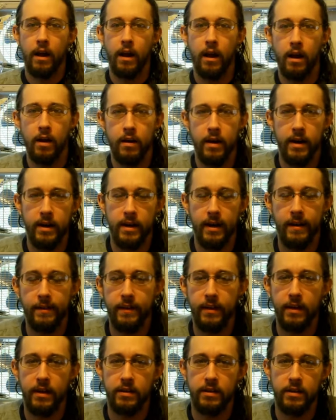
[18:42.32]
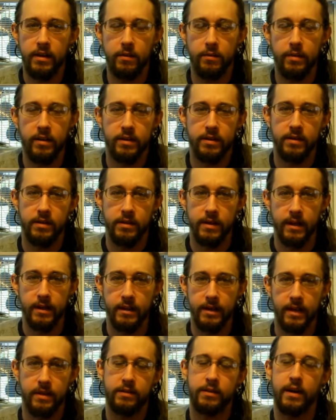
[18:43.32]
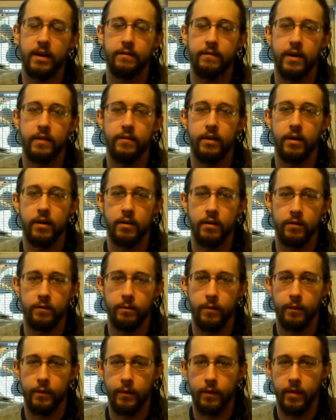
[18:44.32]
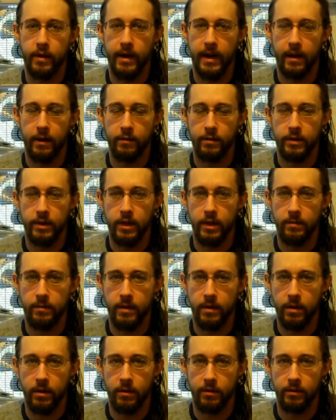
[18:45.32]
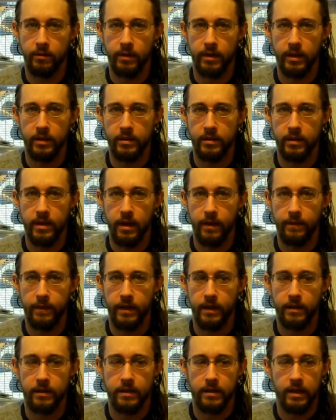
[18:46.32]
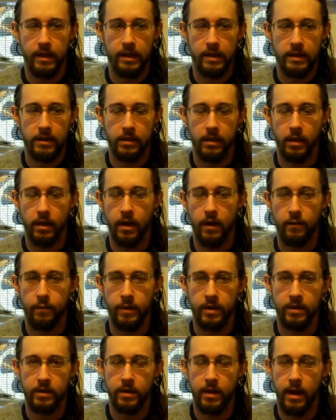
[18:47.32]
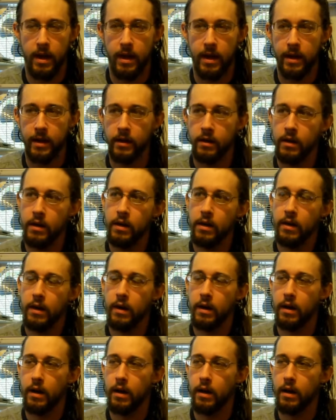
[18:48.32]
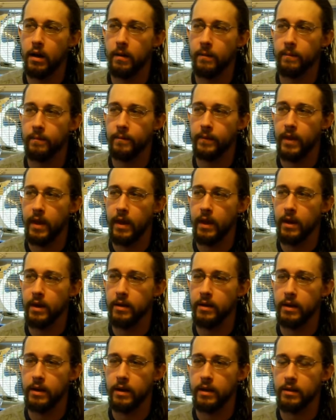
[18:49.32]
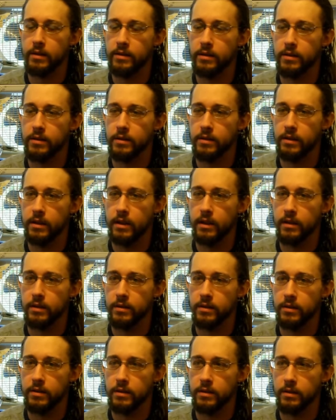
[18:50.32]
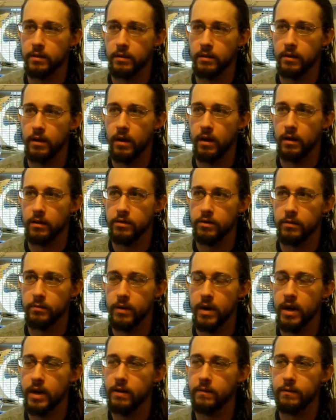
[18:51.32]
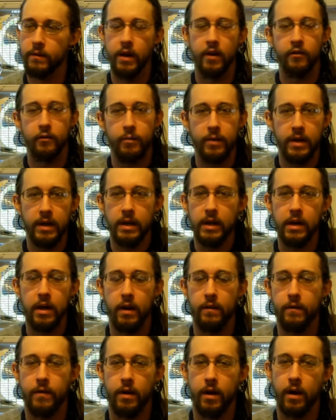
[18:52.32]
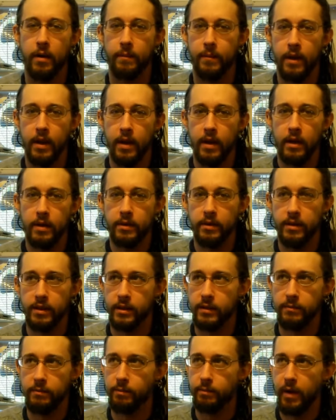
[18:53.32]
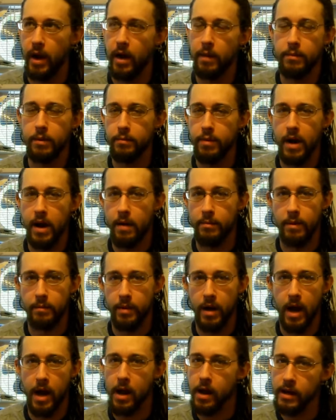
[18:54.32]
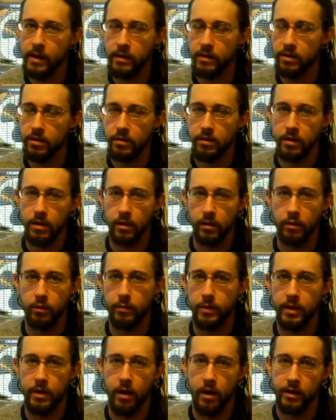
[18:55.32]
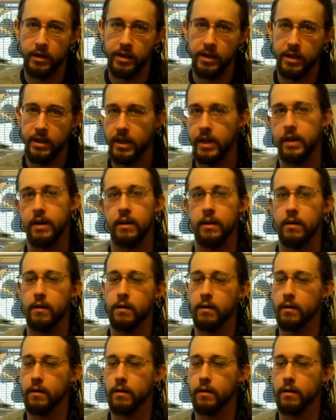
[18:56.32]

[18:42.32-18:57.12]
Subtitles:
Alright, I think I see where this nutcase that I've never heard of before now is going to be going with this stuff. It's the government's lying, and it's some kind of government cover-up to blah blah blah blah blah, insert Illuminati here.